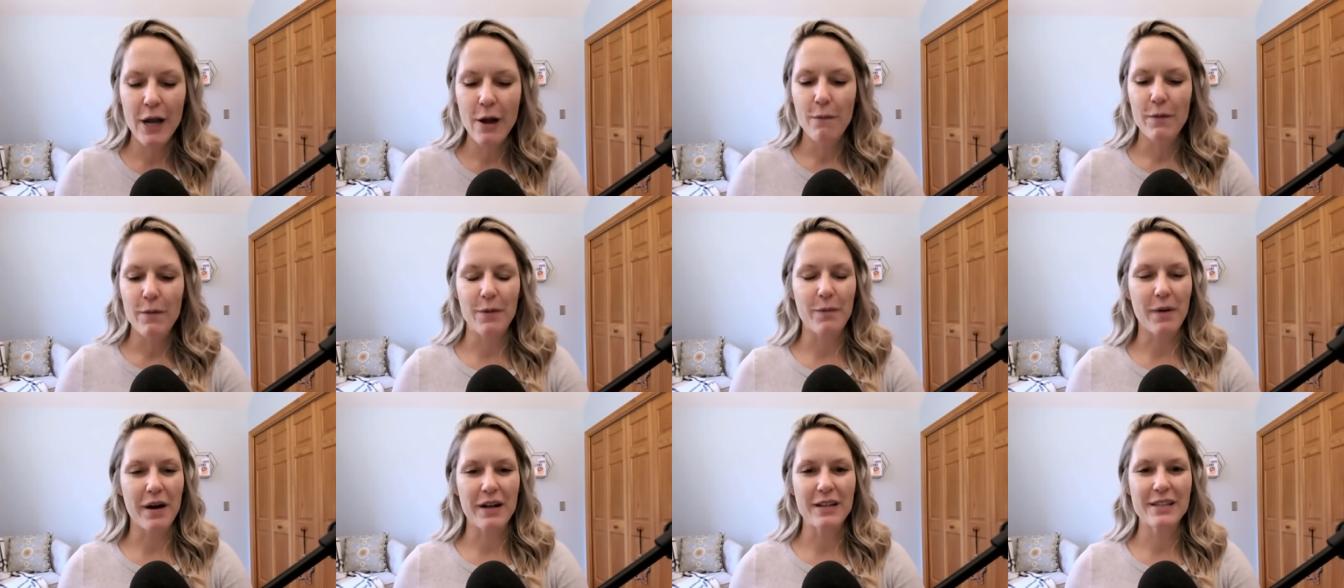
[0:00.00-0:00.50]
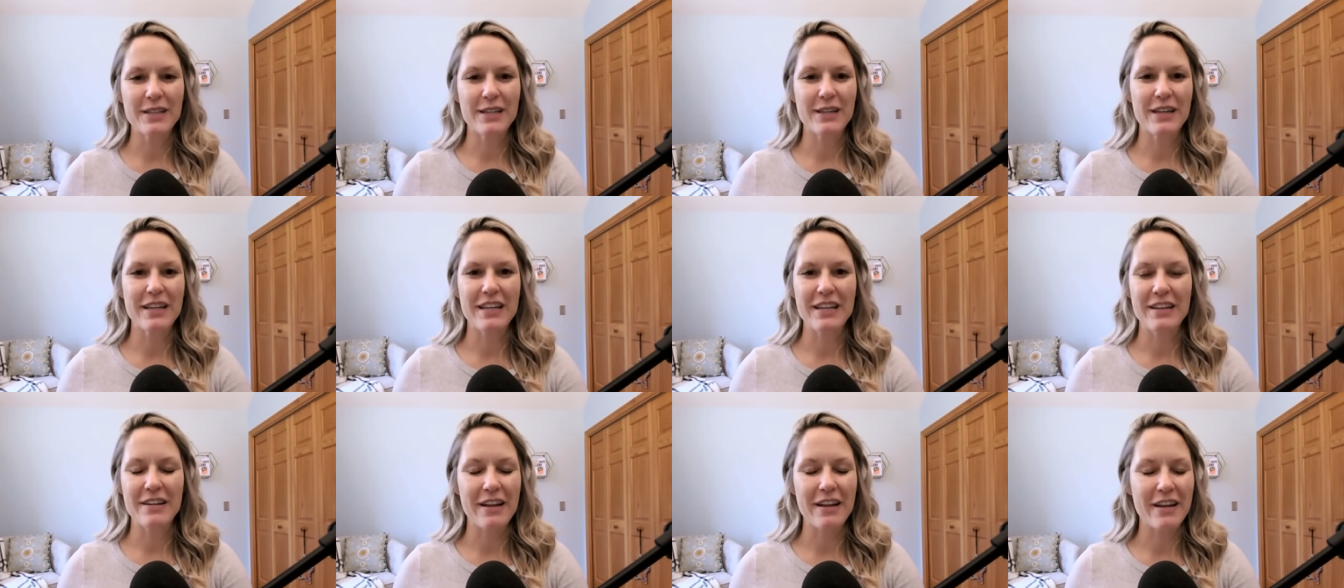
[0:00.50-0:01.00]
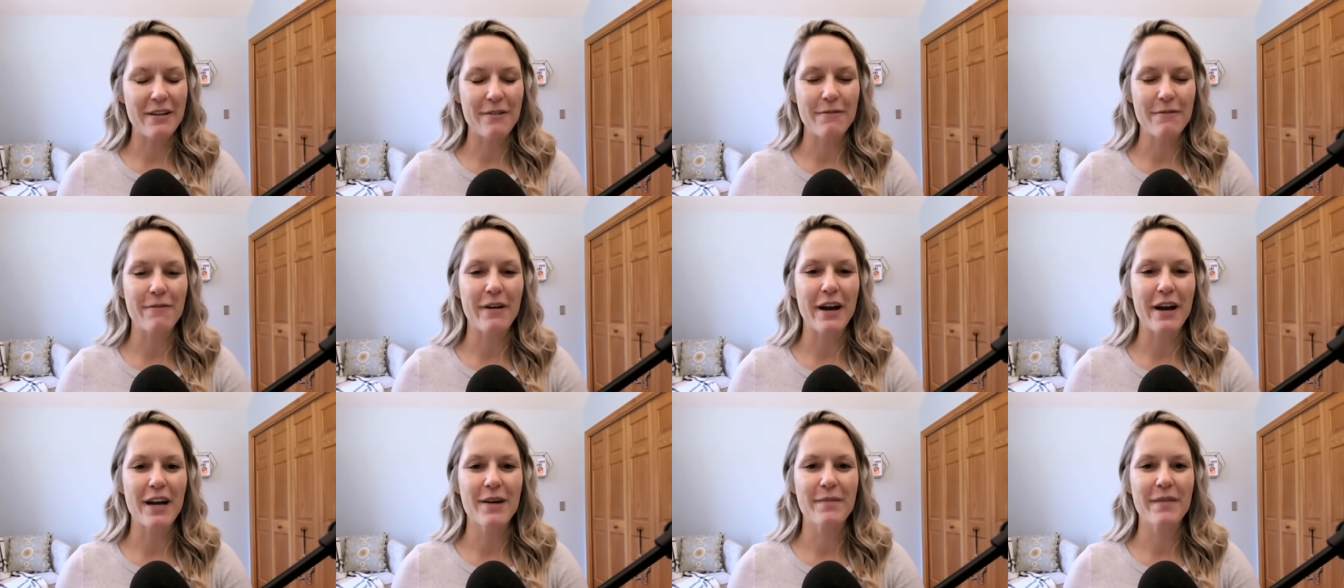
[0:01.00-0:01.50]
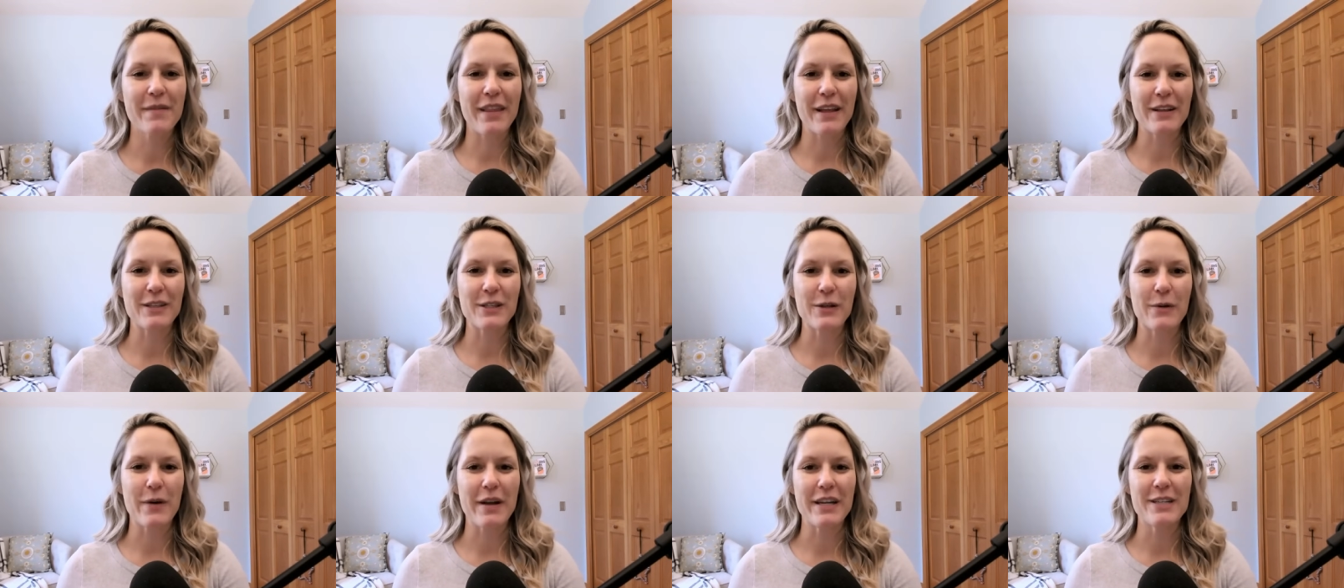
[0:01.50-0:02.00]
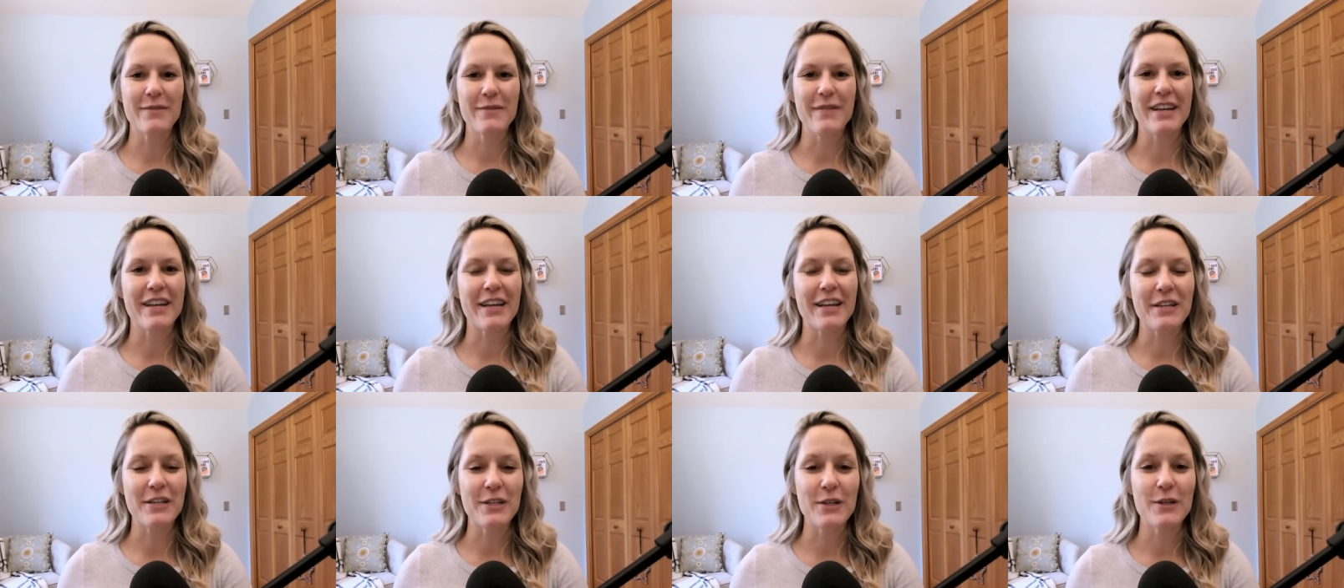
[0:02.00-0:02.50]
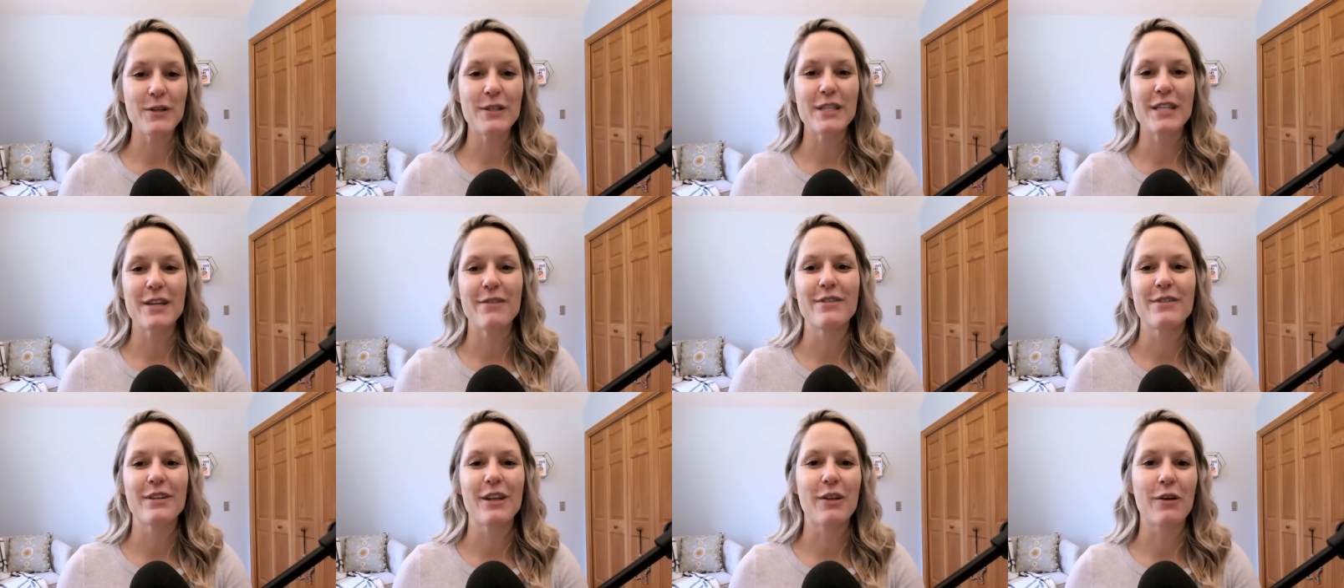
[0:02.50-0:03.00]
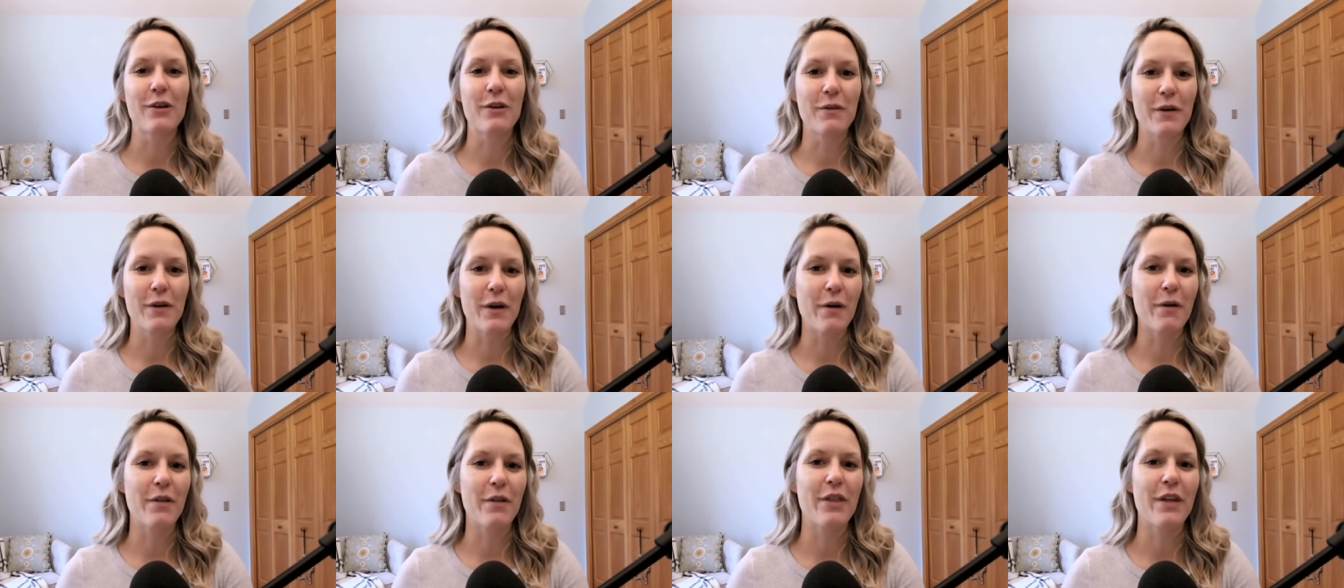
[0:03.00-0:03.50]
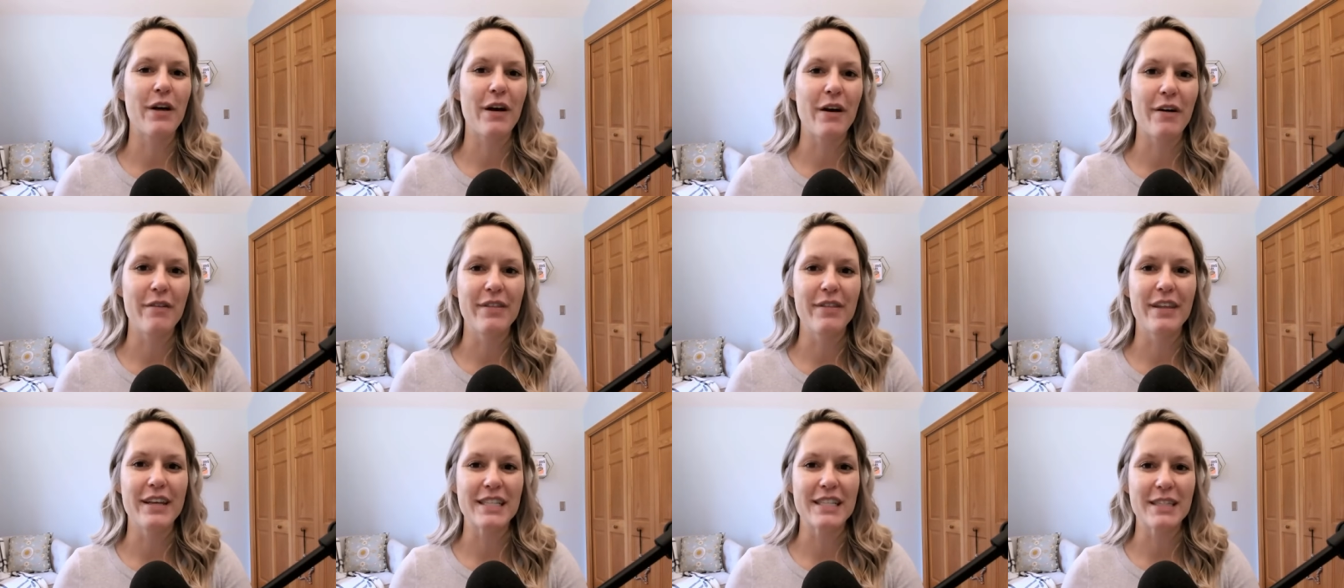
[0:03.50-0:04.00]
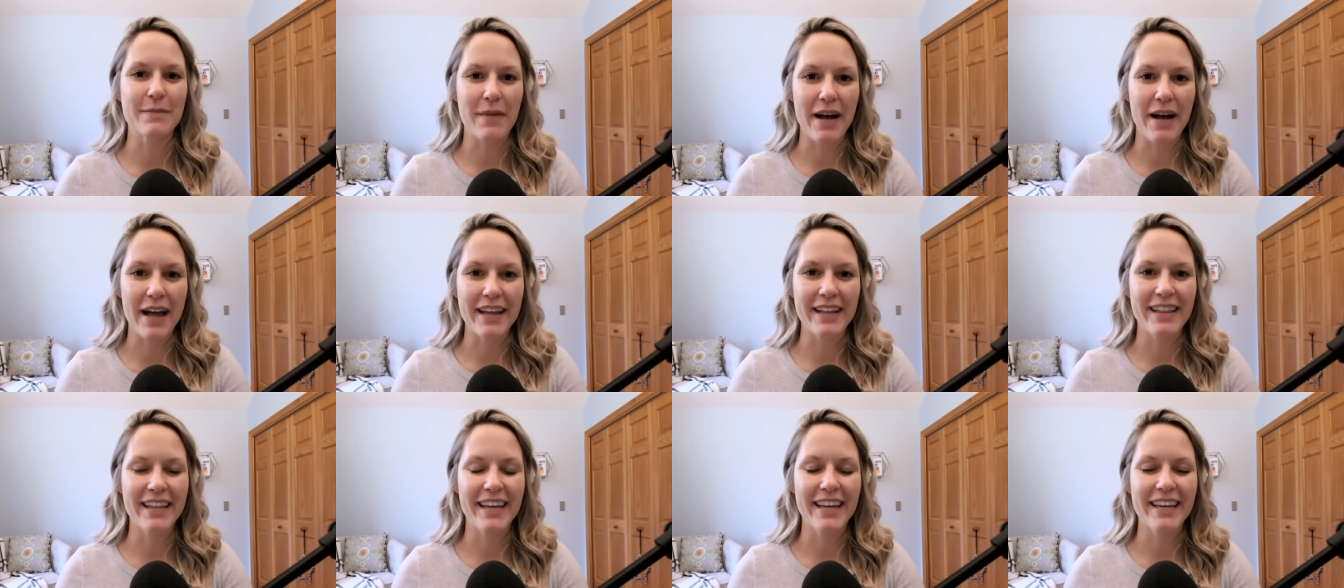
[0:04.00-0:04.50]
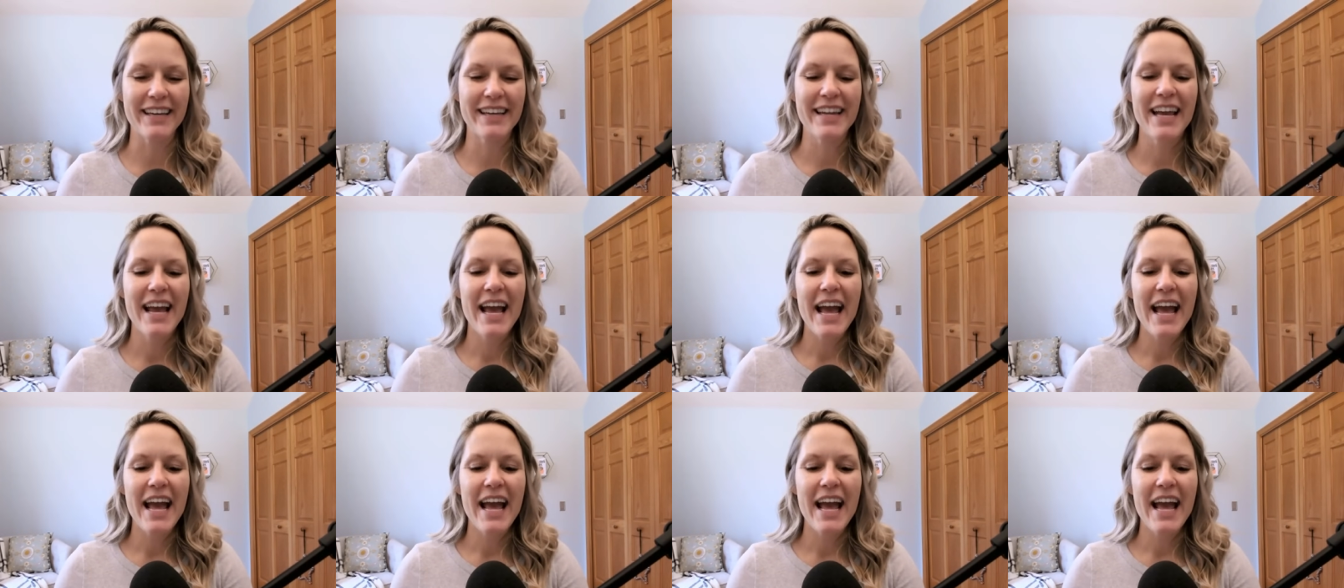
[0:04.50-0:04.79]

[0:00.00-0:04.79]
We want an, an environment that's going to be conducive to the growth of this myelin.